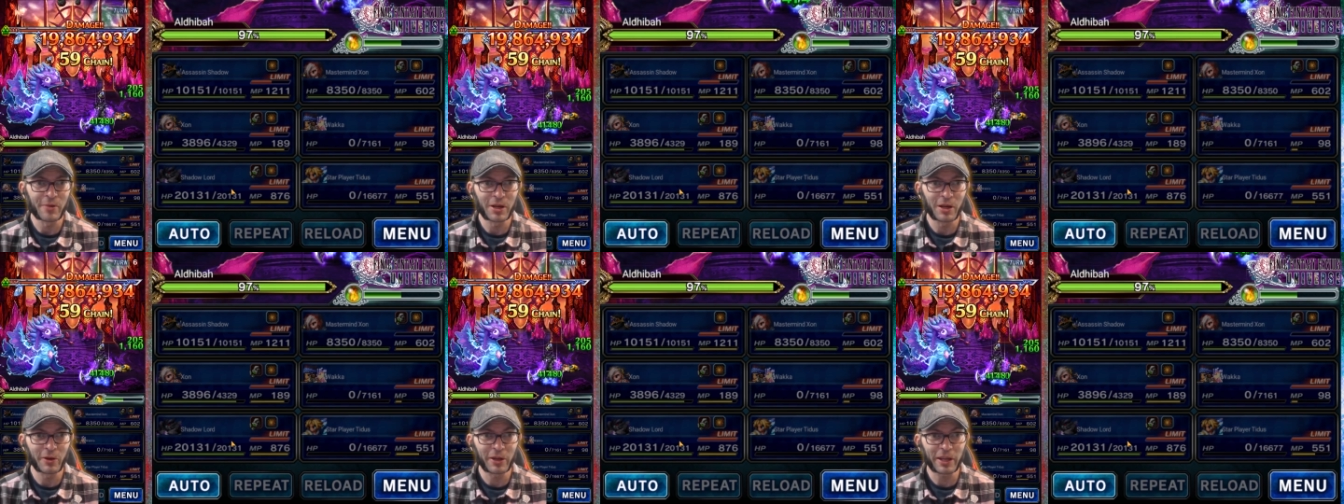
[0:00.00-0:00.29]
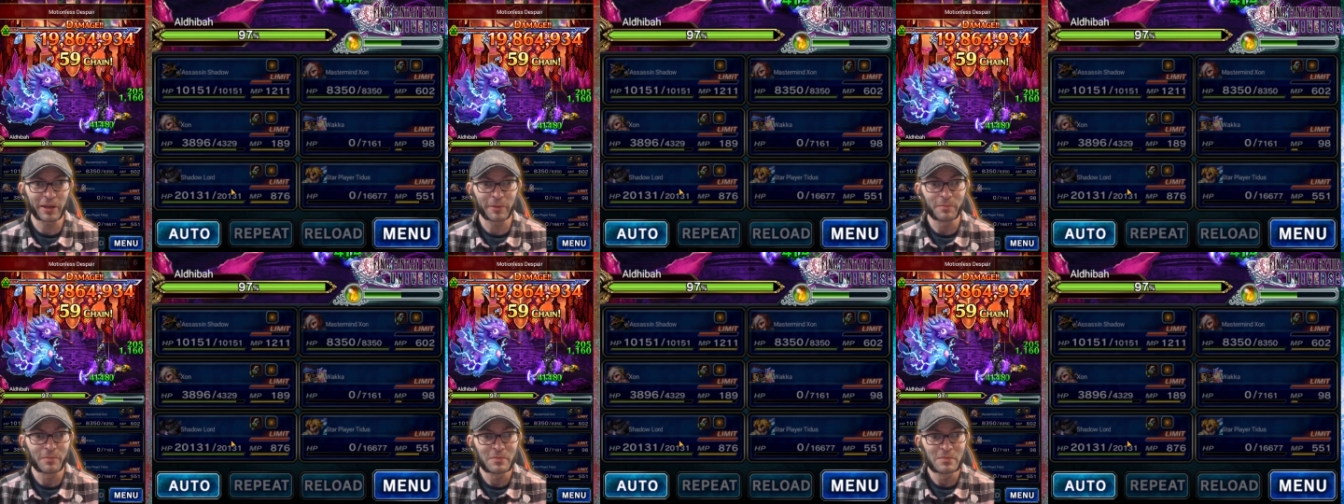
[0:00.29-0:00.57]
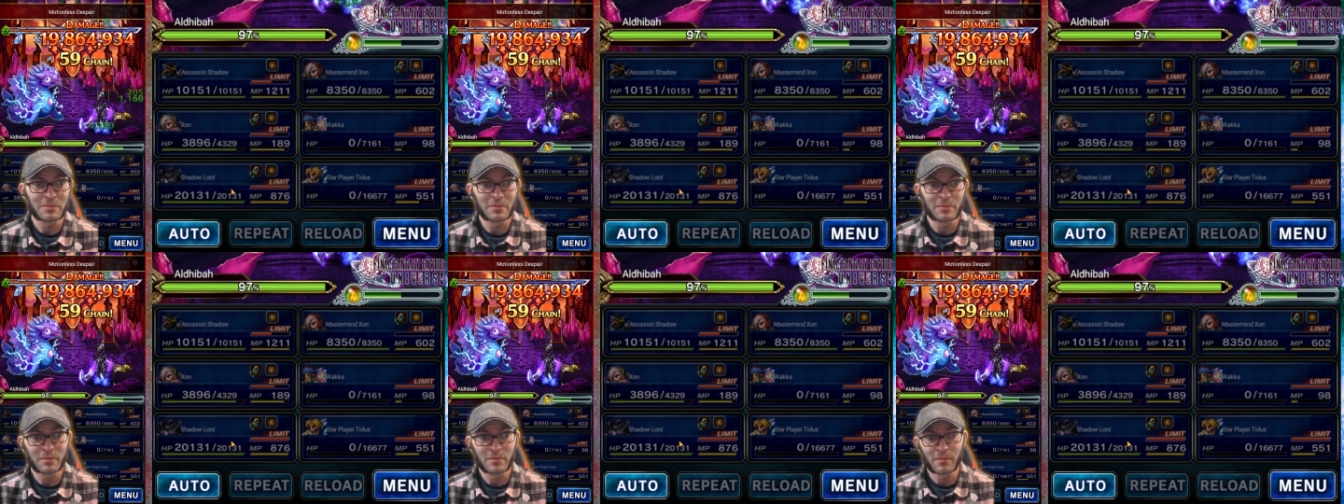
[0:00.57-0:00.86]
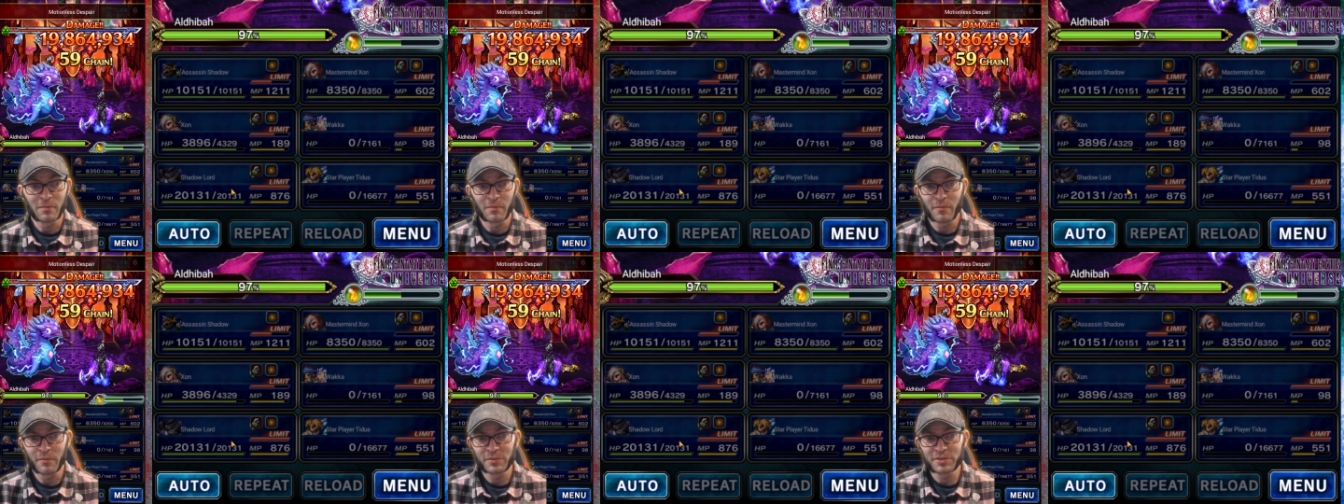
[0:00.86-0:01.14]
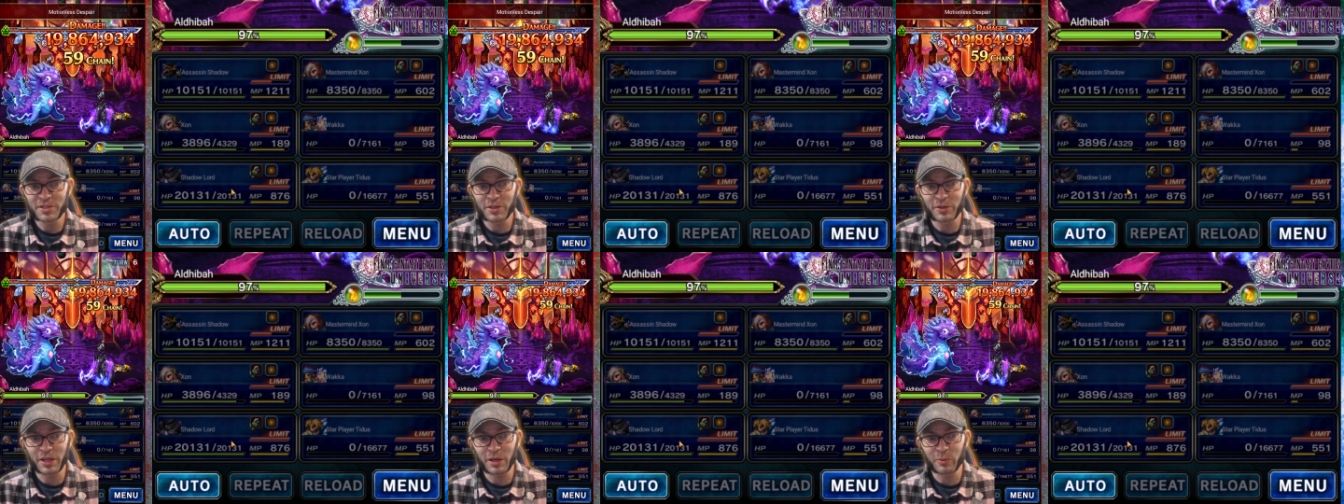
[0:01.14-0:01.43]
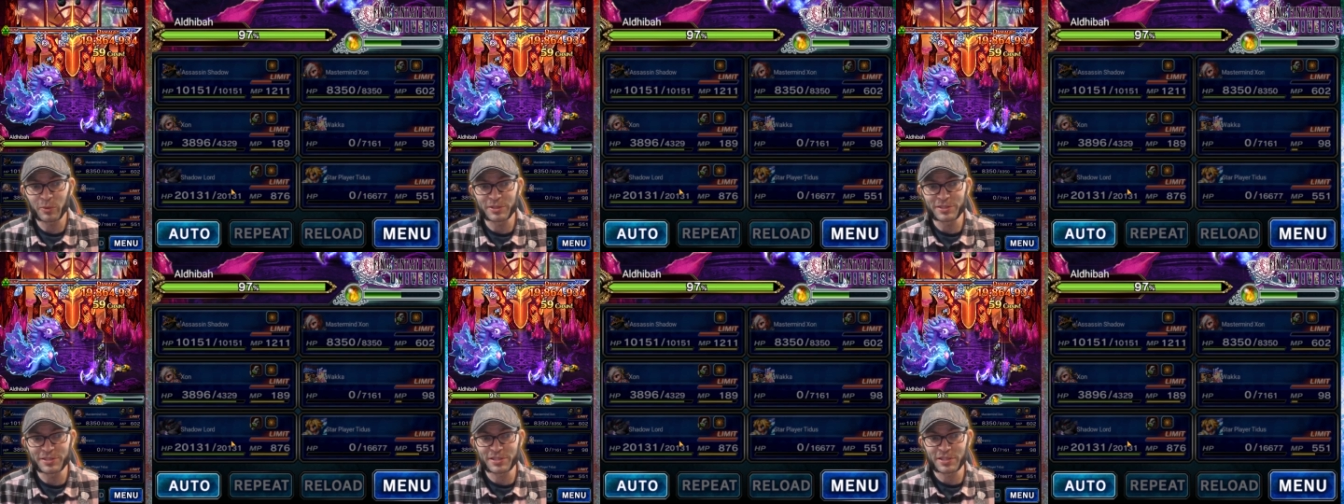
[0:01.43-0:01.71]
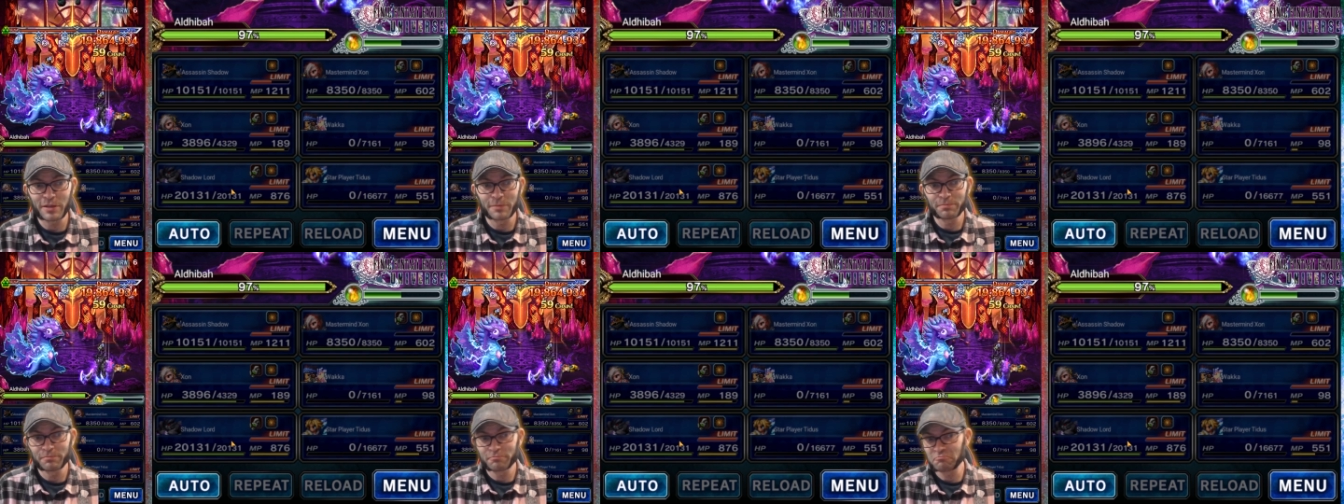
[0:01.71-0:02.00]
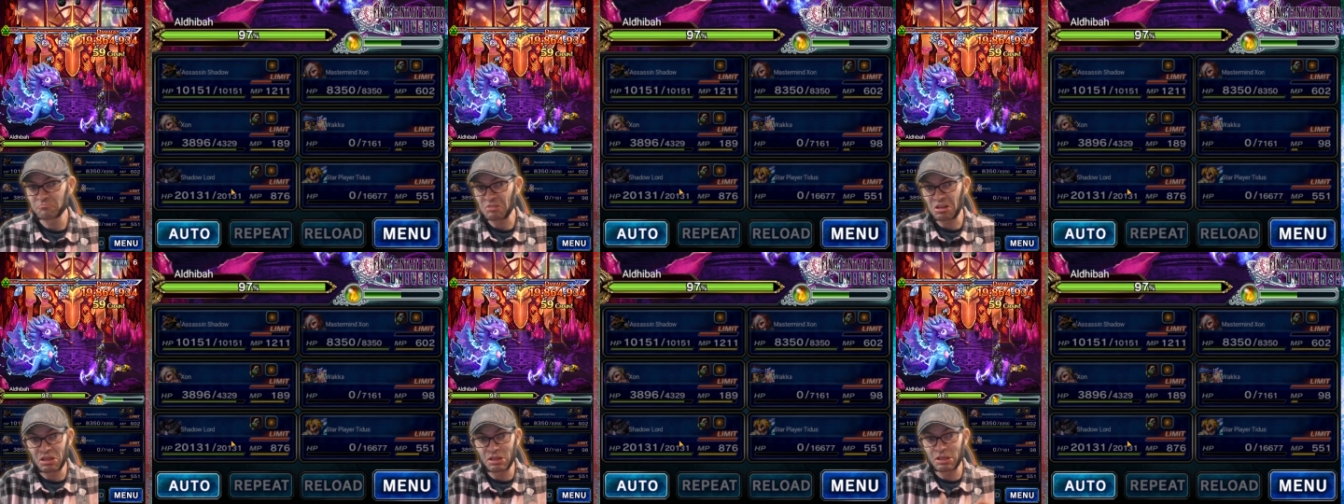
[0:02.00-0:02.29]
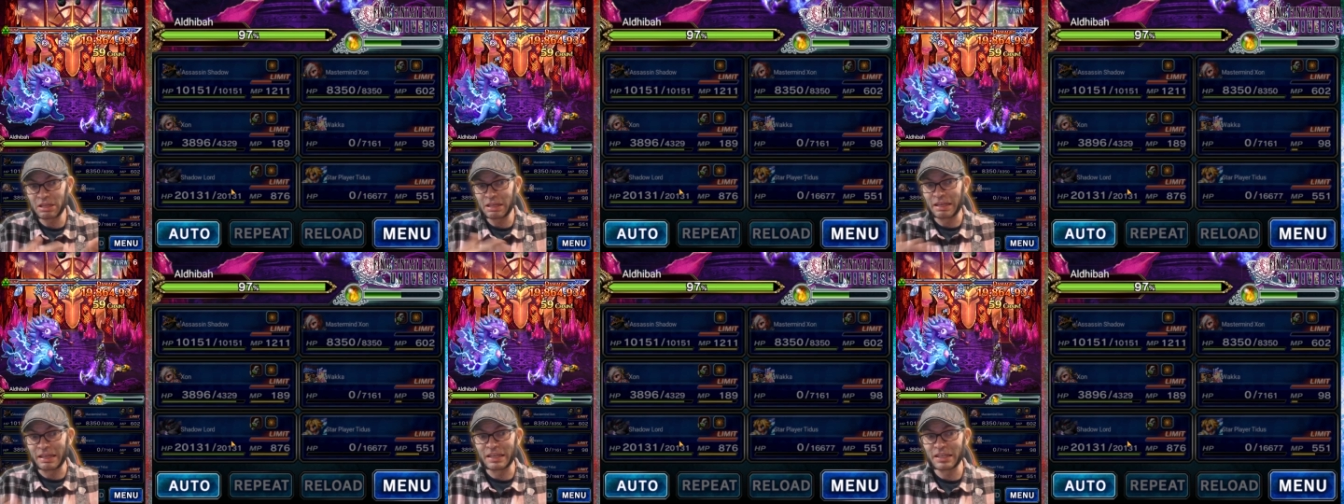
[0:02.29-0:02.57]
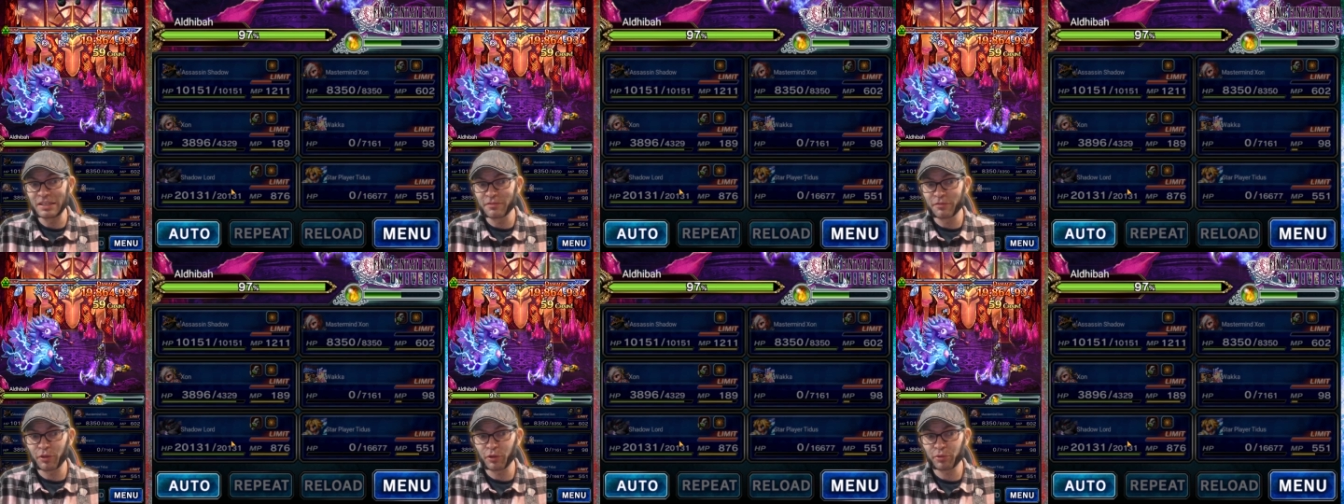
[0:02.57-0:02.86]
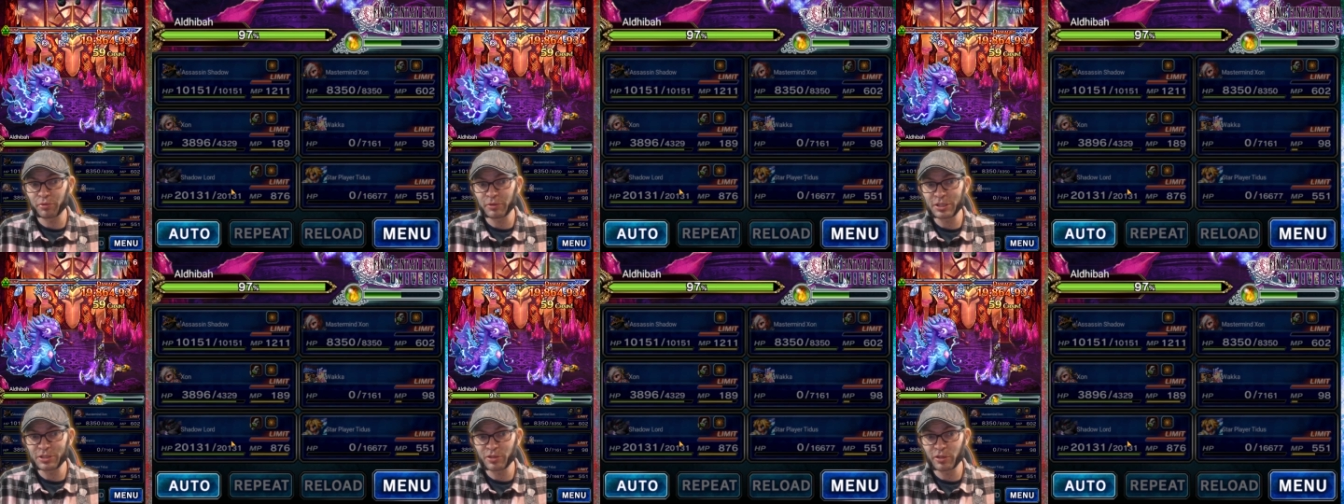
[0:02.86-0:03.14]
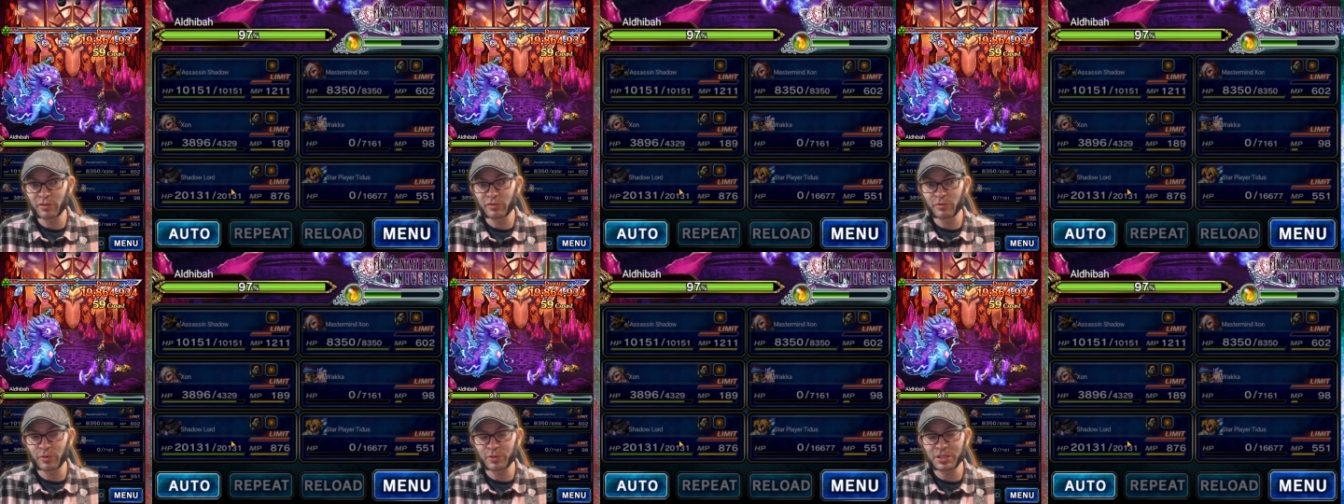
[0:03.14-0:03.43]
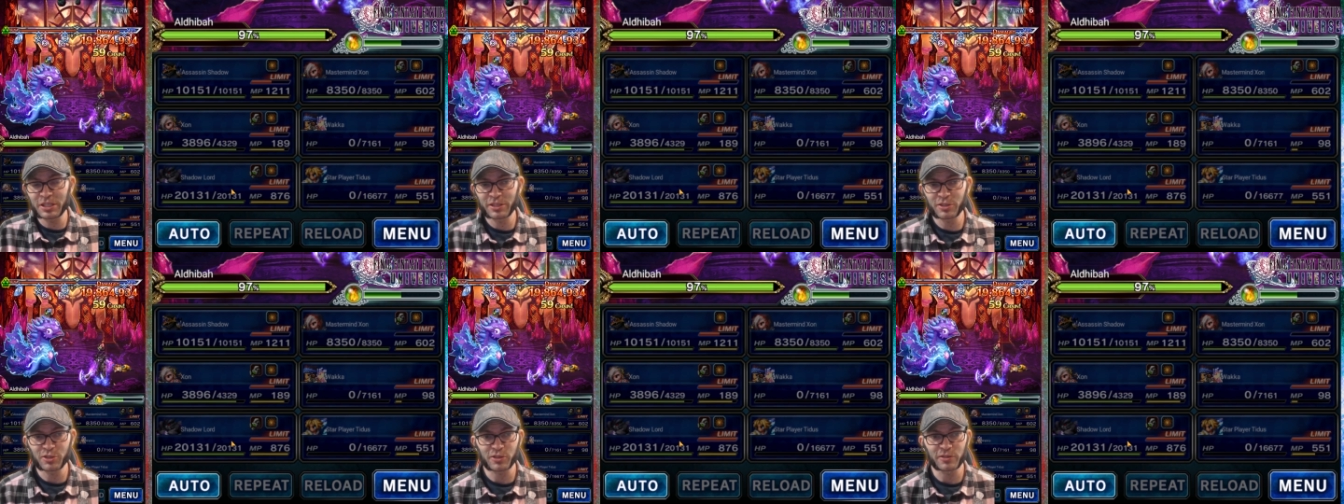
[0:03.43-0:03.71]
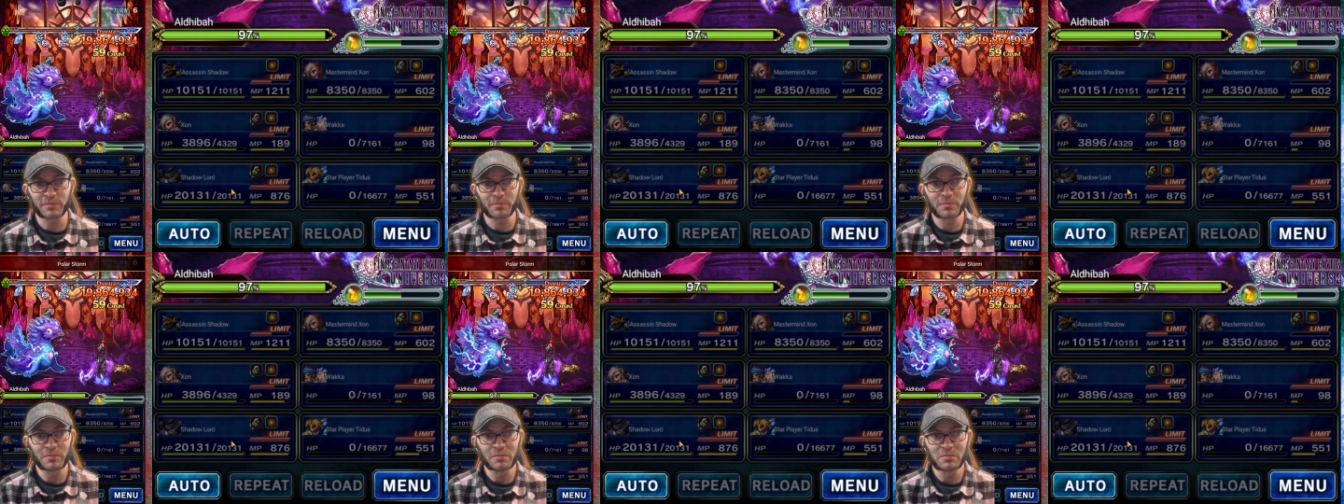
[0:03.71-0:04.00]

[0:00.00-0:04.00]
Okay. So that was the end of the 3-turn rotation.